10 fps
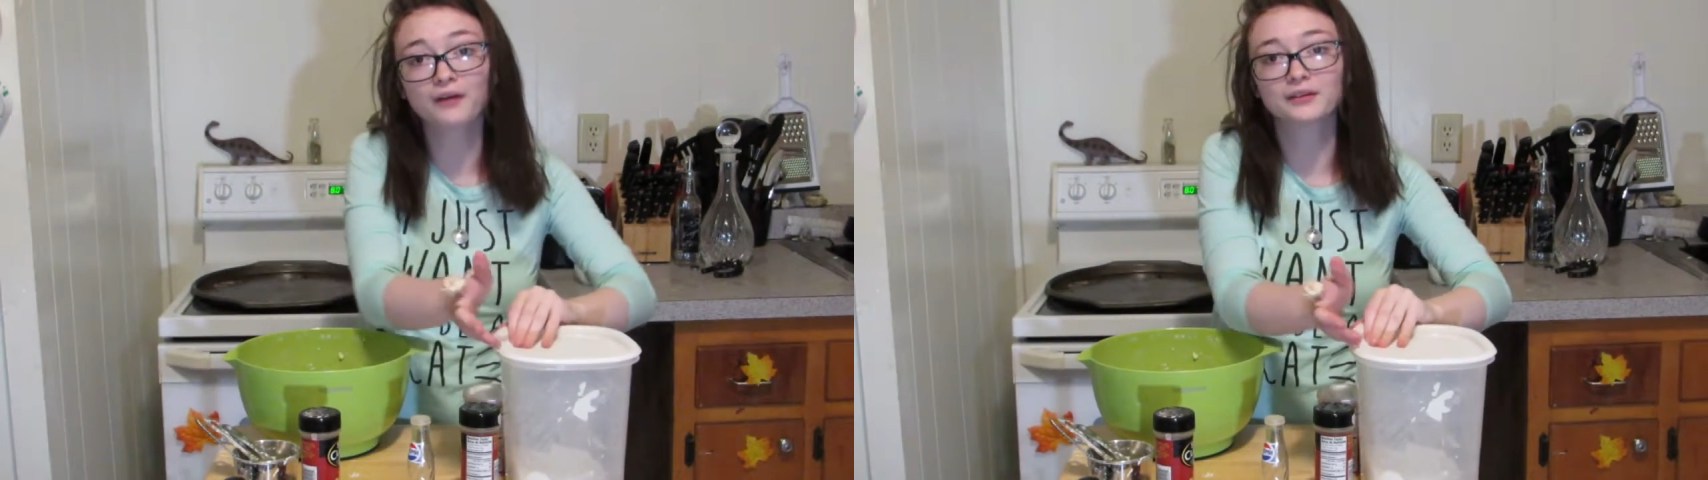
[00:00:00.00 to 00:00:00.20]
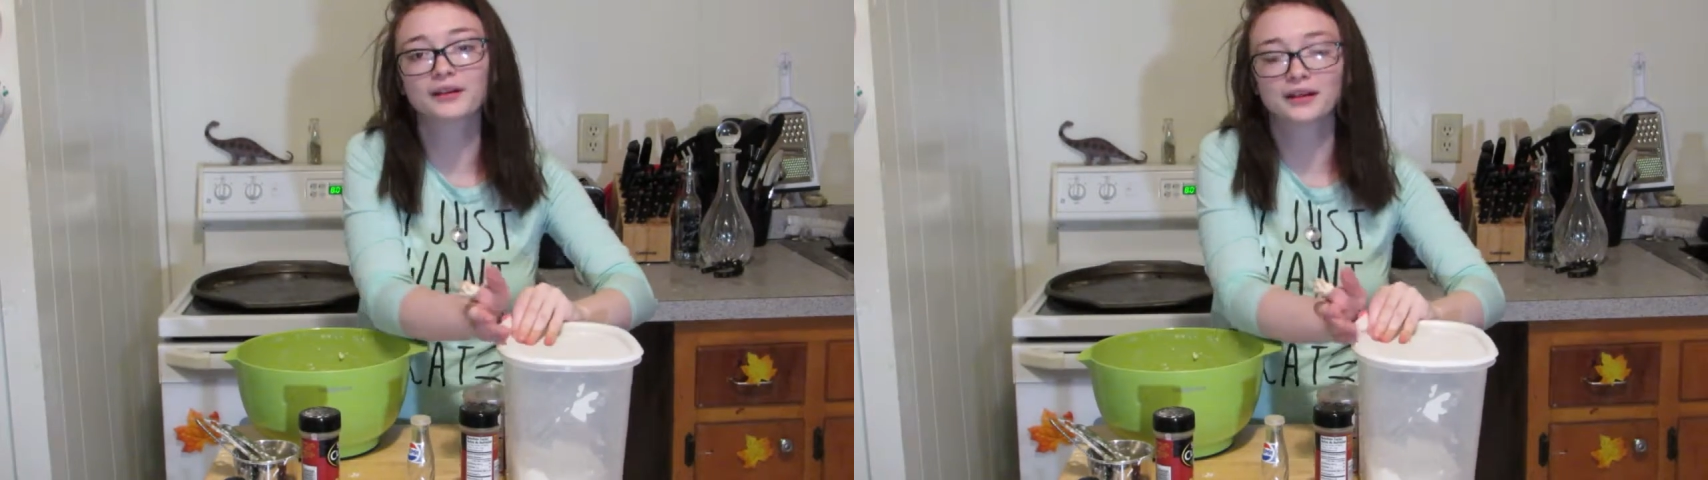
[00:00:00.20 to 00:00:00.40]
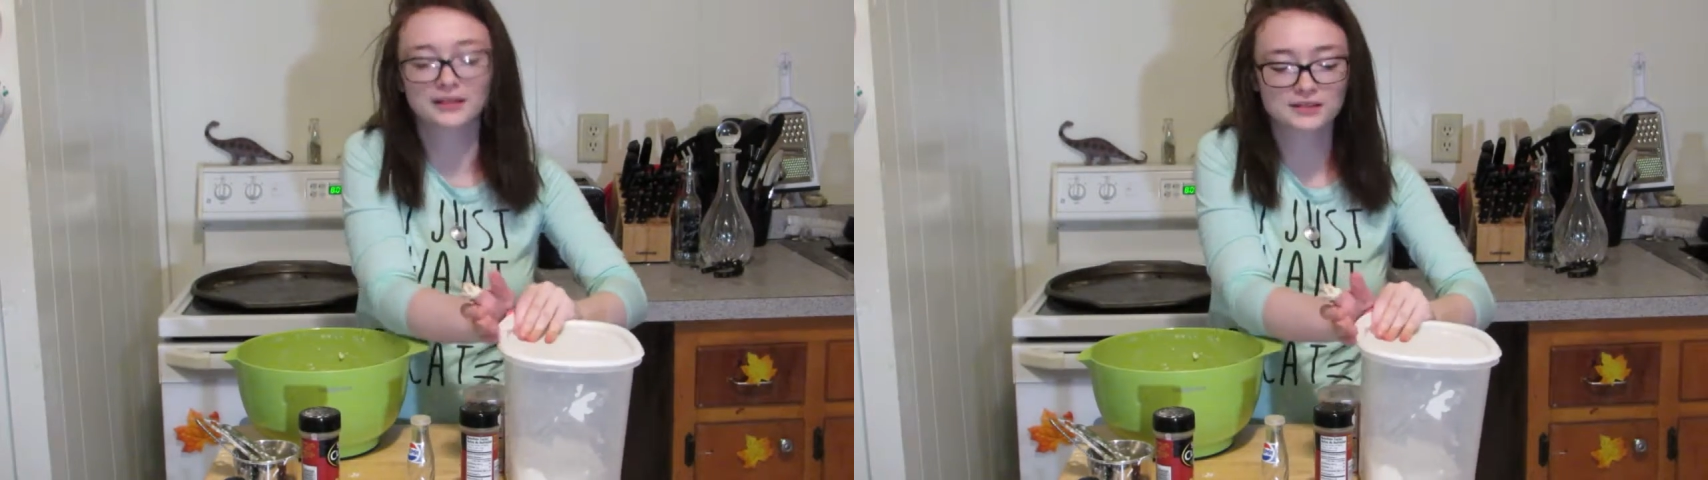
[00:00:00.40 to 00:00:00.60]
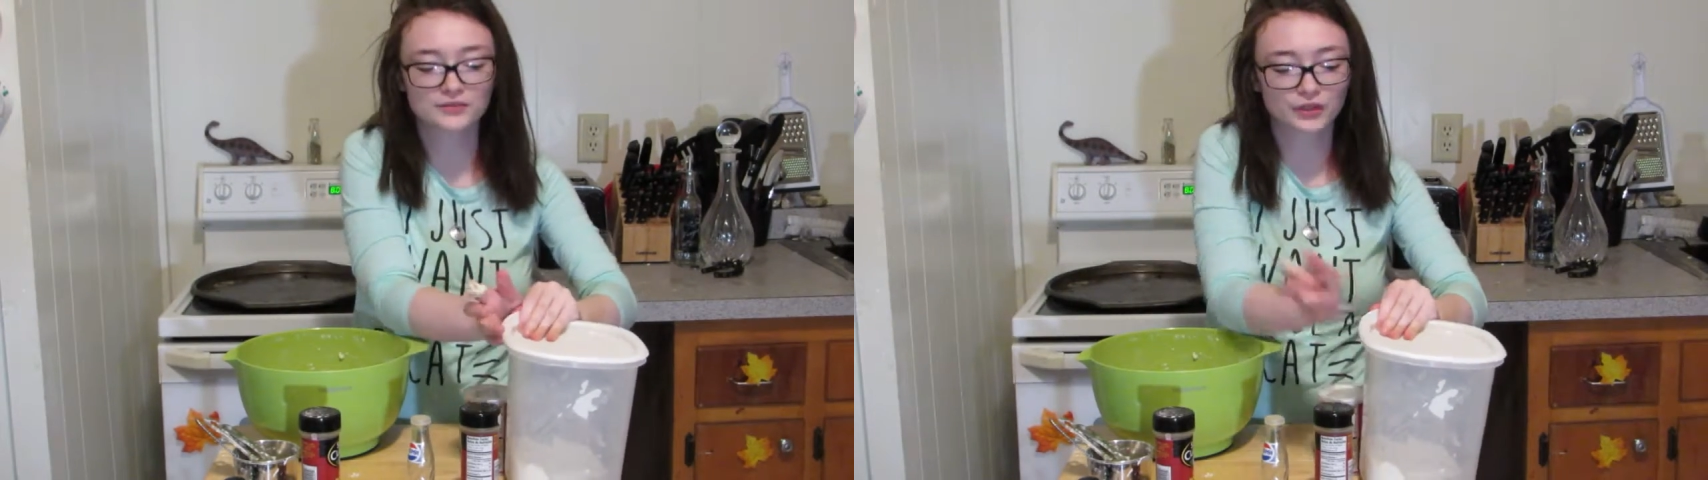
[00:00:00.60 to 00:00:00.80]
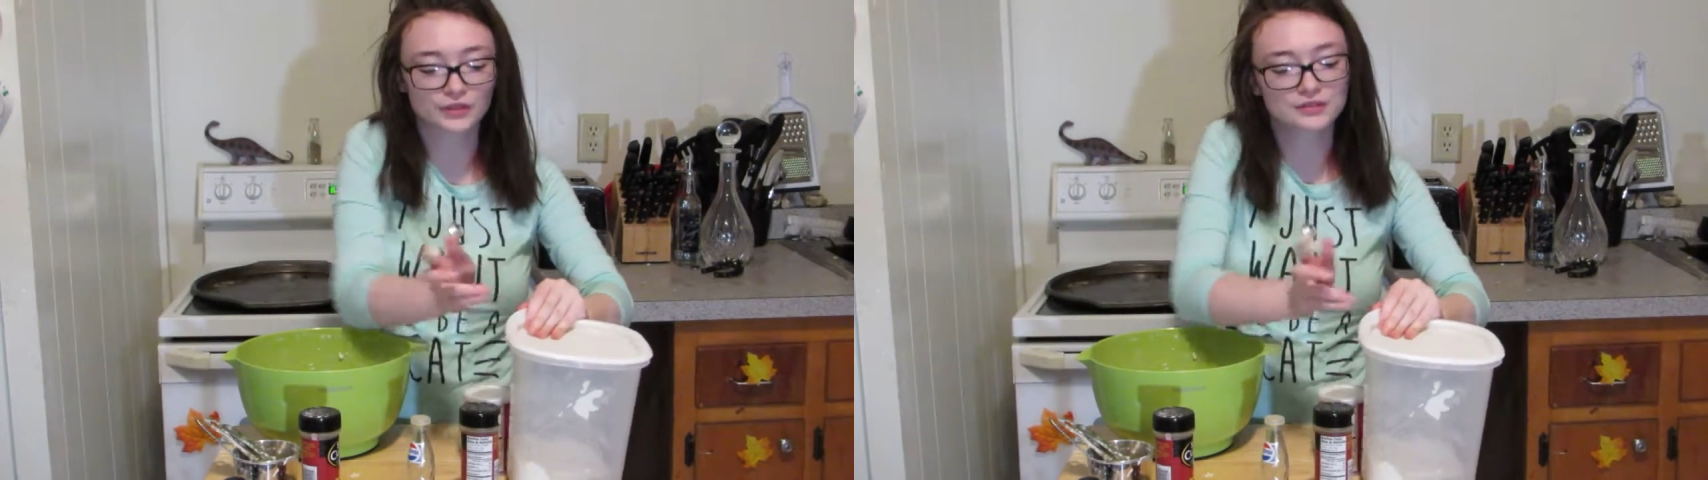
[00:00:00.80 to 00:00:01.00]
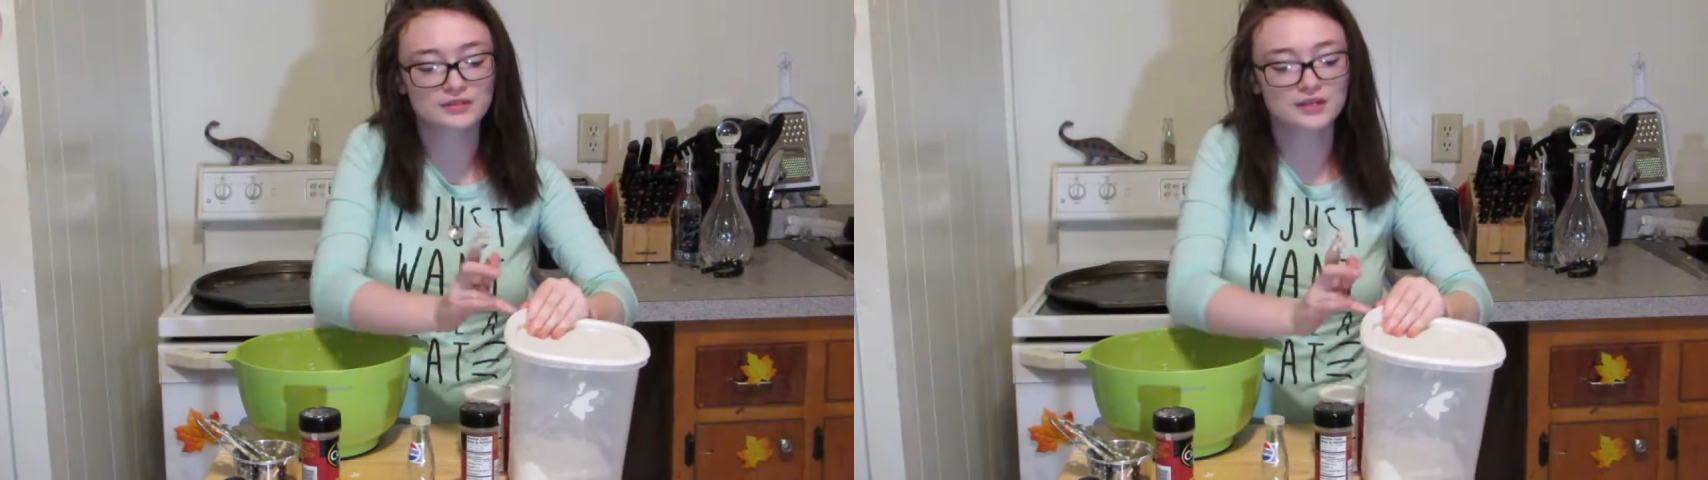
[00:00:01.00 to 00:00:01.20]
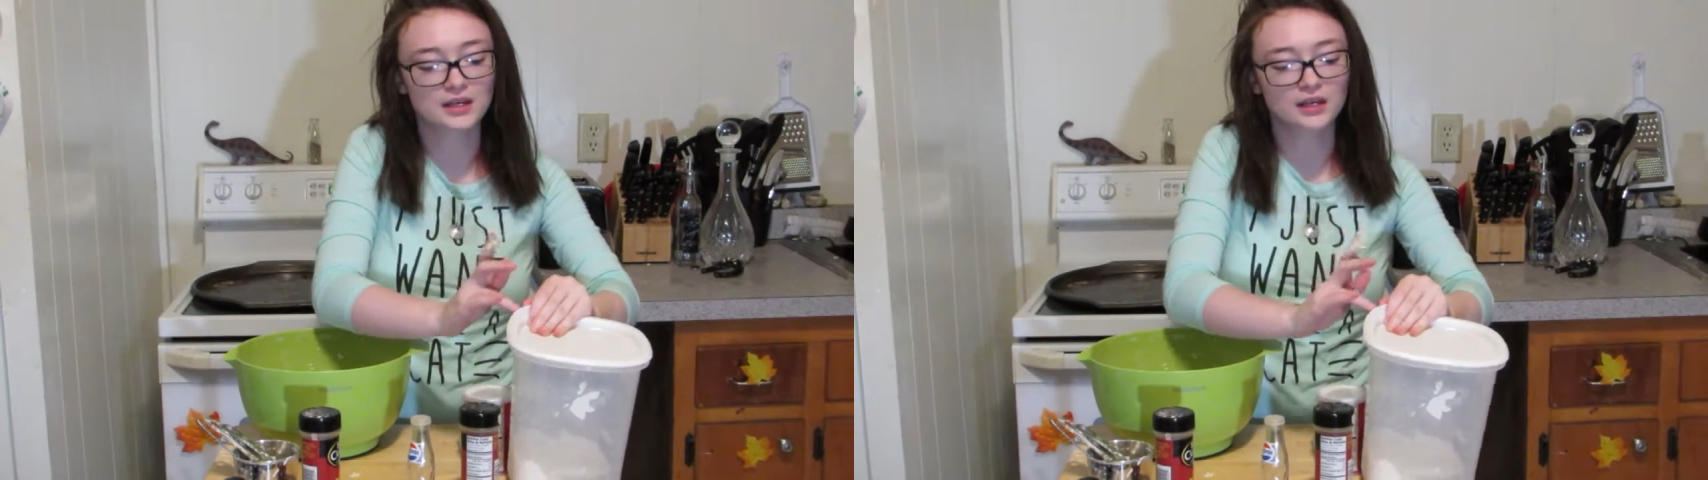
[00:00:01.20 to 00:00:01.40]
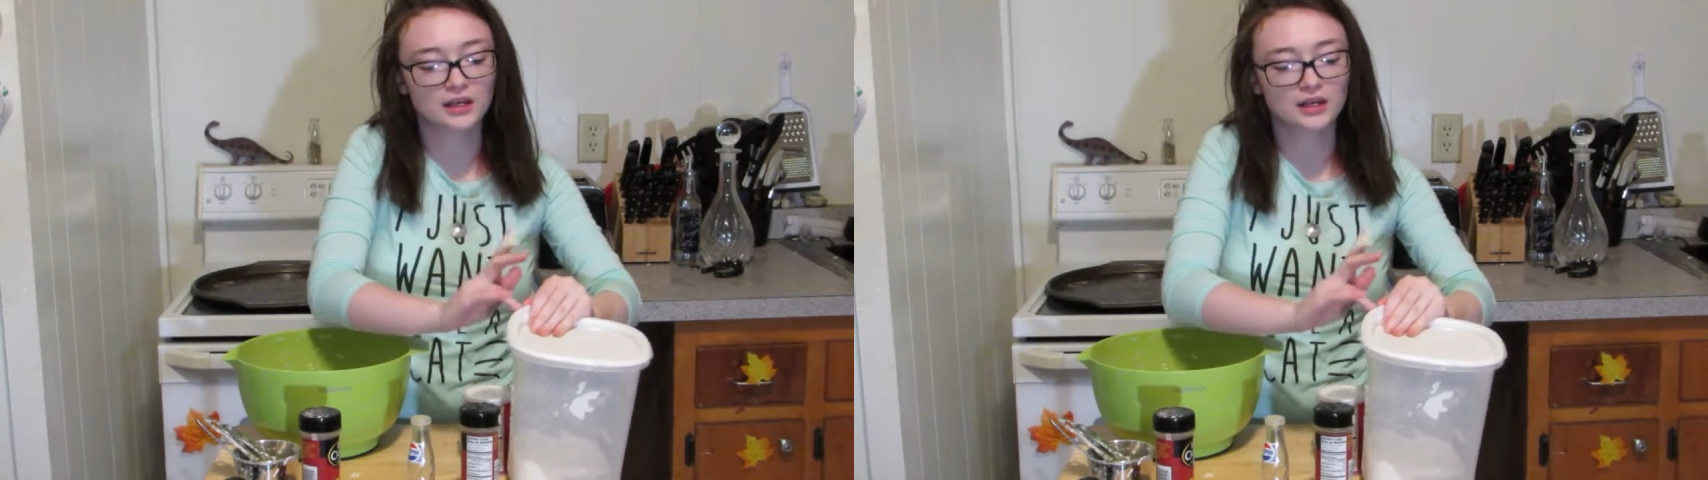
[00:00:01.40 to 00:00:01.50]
on your hands first,